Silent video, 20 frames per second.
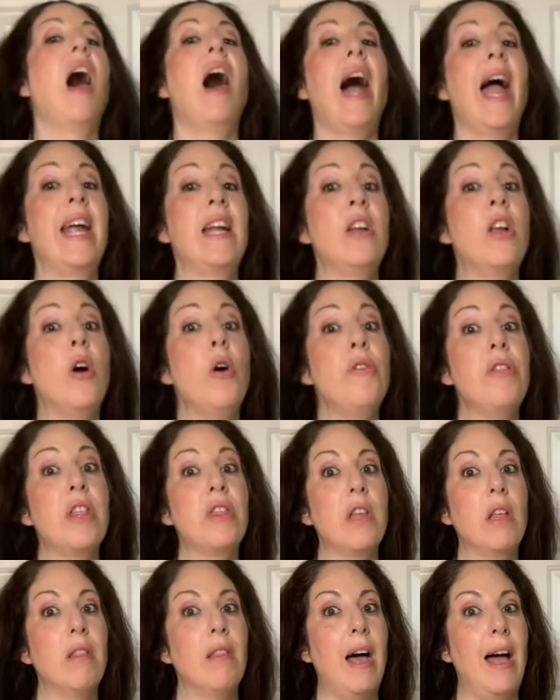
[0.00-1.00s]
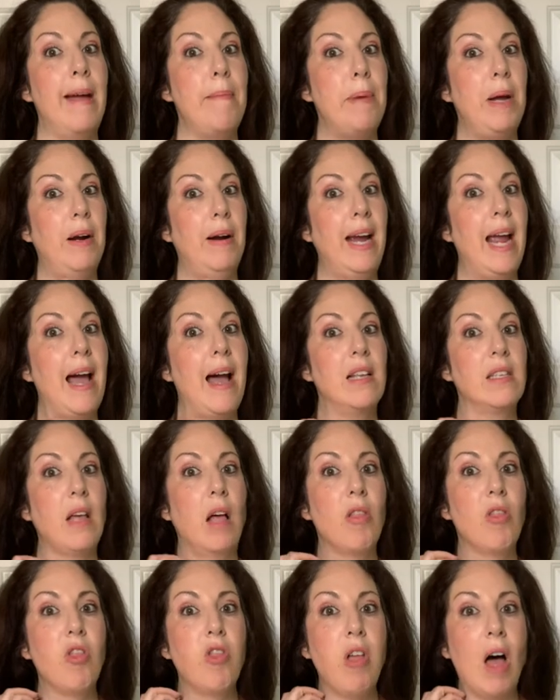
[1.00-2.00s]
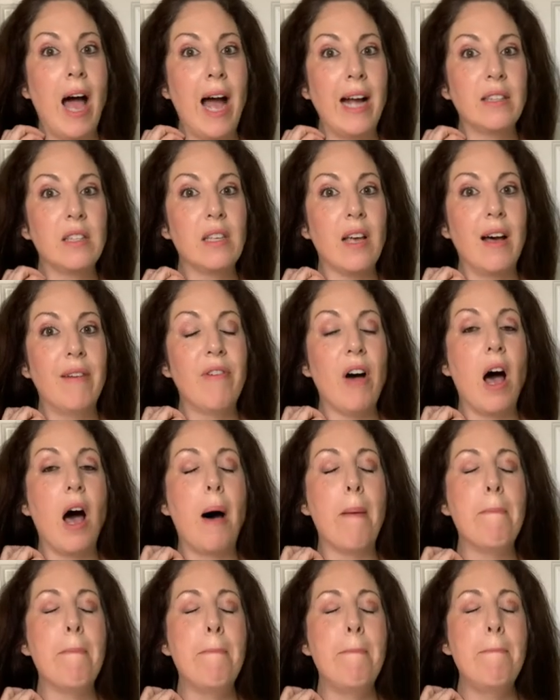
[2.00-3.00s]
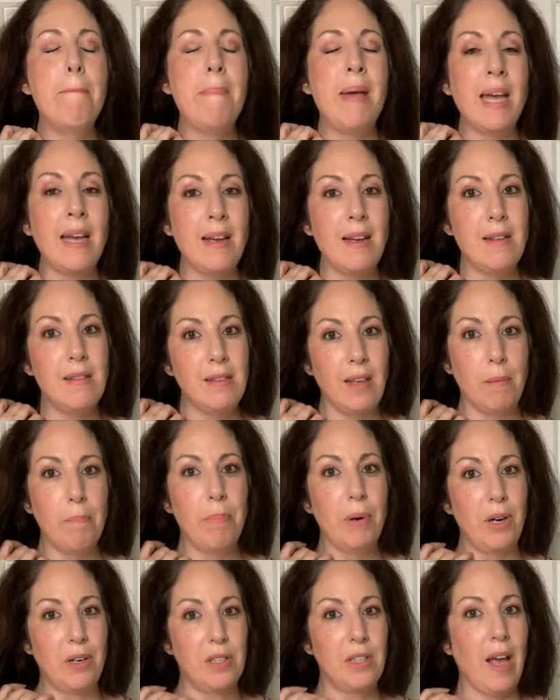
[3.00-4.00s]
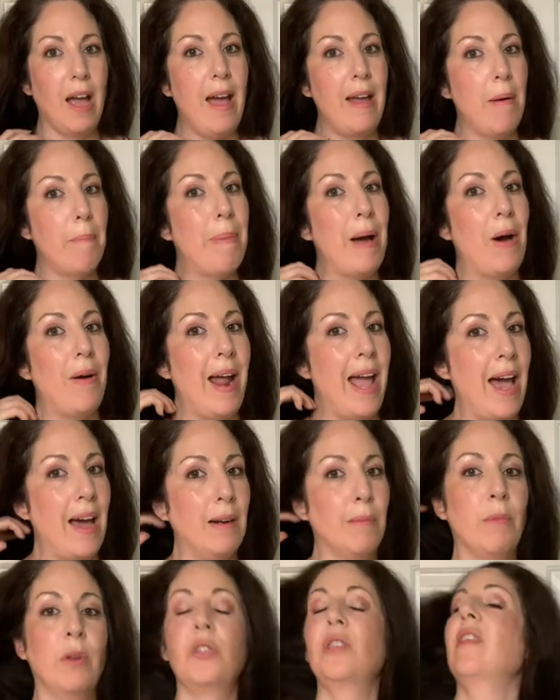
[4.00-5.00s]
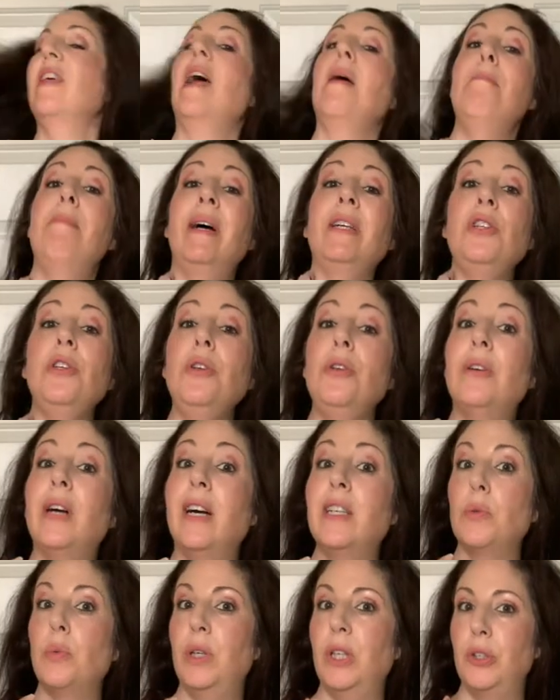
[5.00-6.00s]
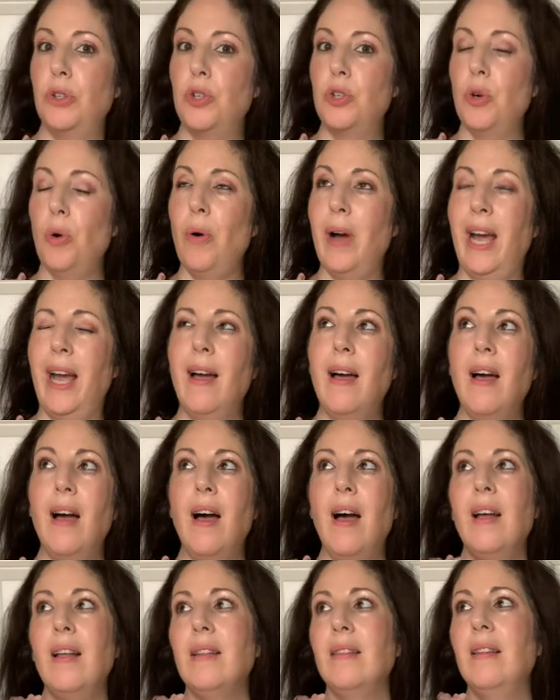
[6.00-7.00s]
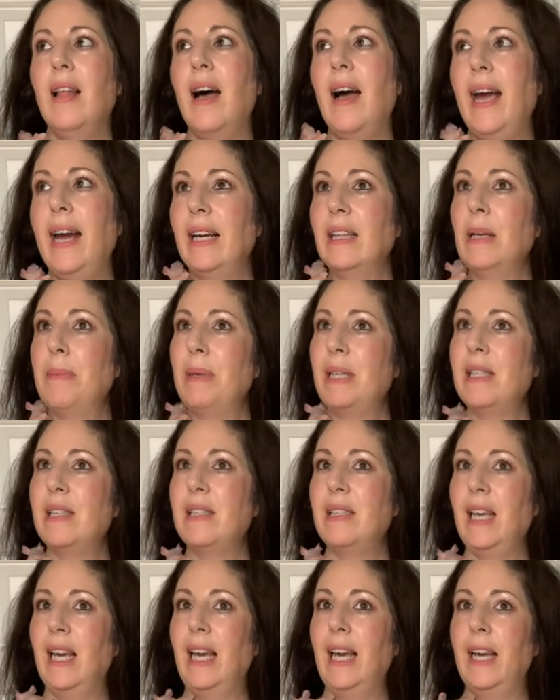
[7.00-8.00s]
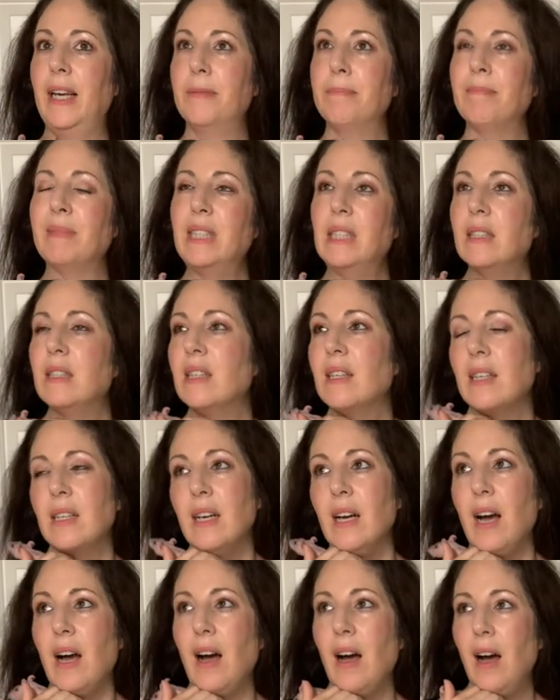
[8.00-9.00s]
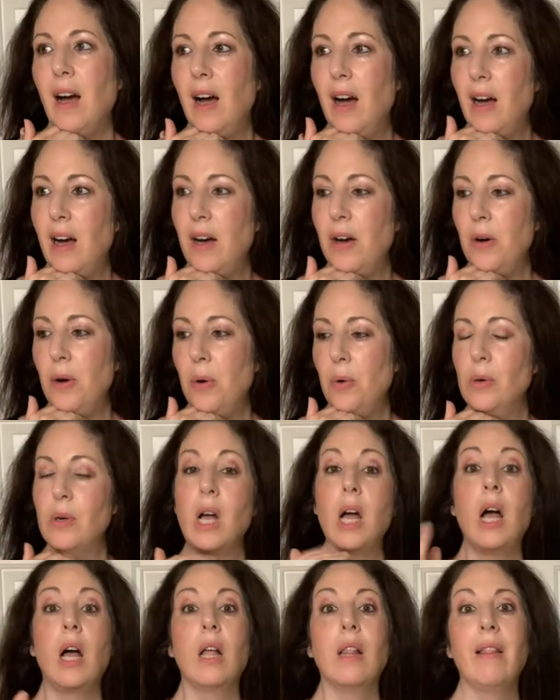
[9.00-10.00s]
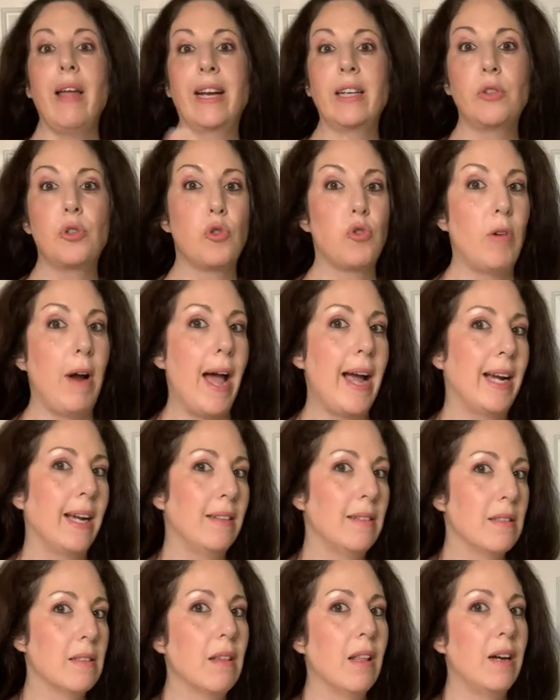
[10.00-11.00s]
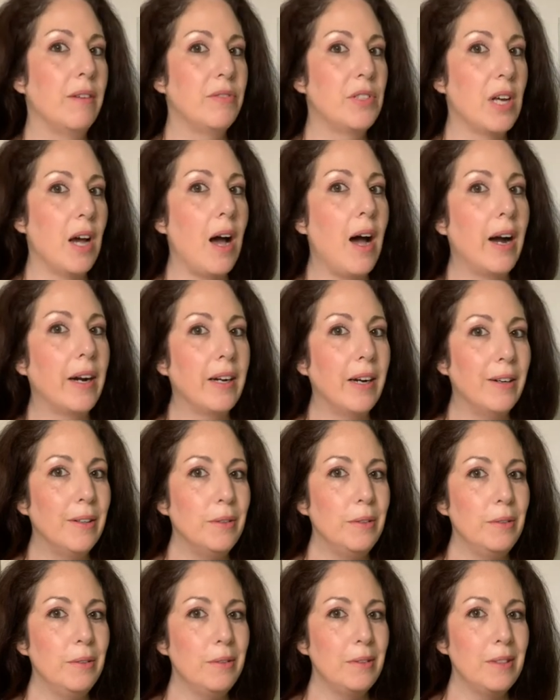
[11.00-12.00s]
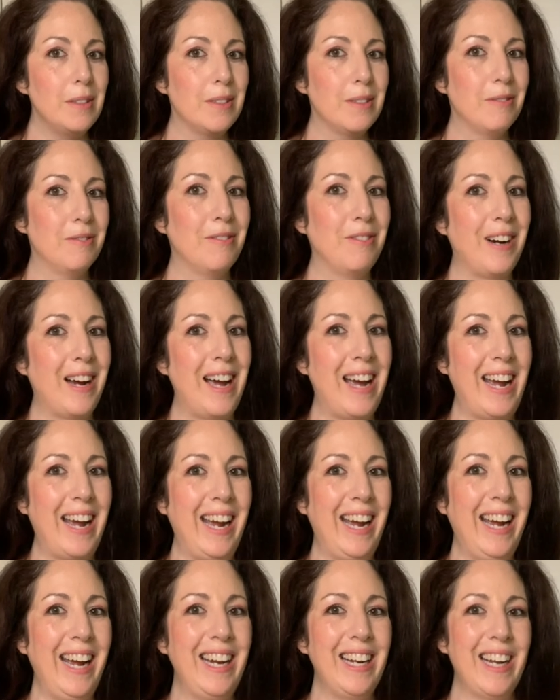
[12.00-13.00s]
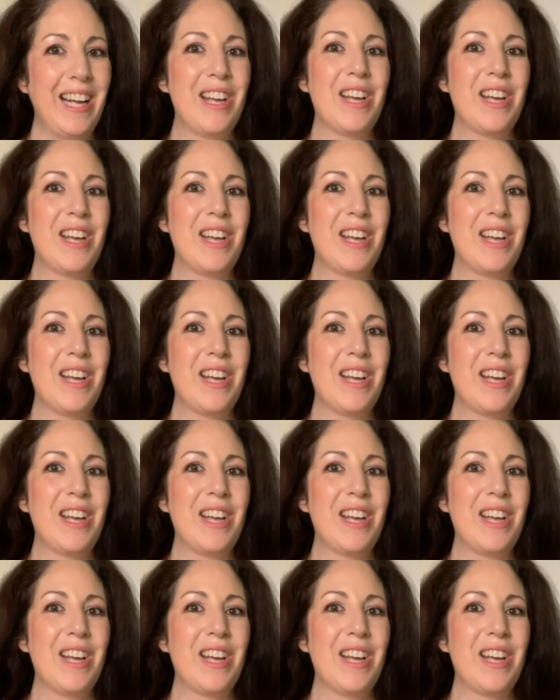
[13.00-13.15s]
I know that the library has lots of amazing books about animals that I bet you guys would enjoy. Like, let me see. Oh, like Dragons Love Tacos, right?